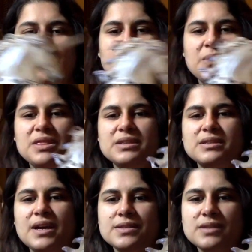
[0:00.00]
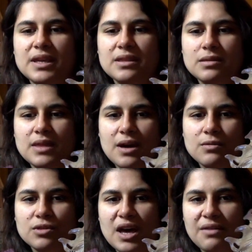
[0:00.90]
But this guy is like that
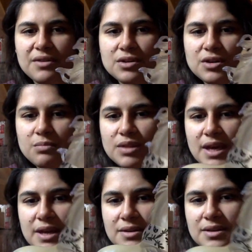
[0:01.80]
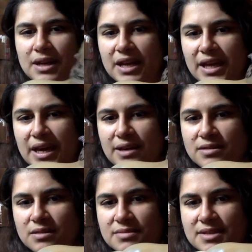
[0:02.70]
lavender blend, and he has
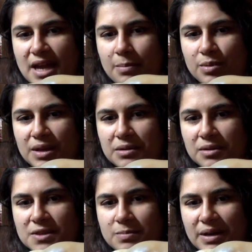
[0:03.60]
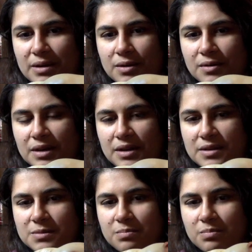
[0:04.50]
some dappling on his barrel and
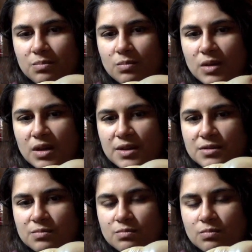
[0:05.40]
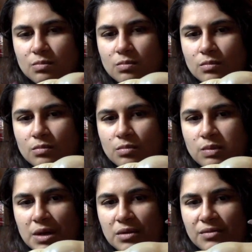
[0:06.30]
his
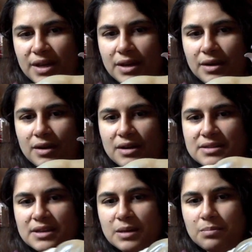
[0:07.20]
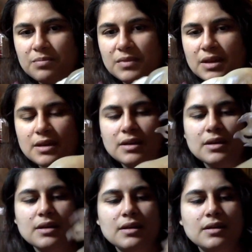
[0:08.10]
bed over here and his hip.
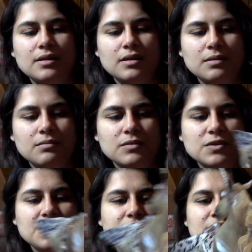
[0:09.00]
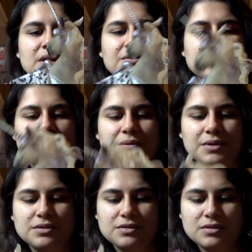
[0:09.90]
Trying to think of
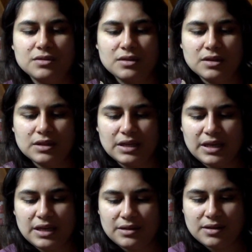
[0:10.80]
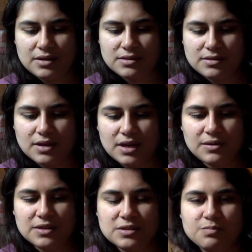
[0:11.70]
anything else that he does.
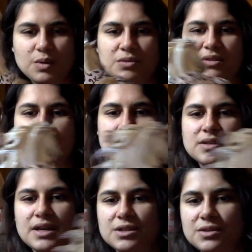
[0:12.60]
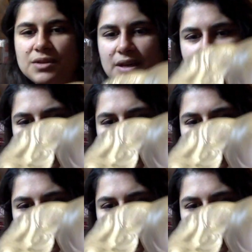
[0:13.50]
It's both sides actually.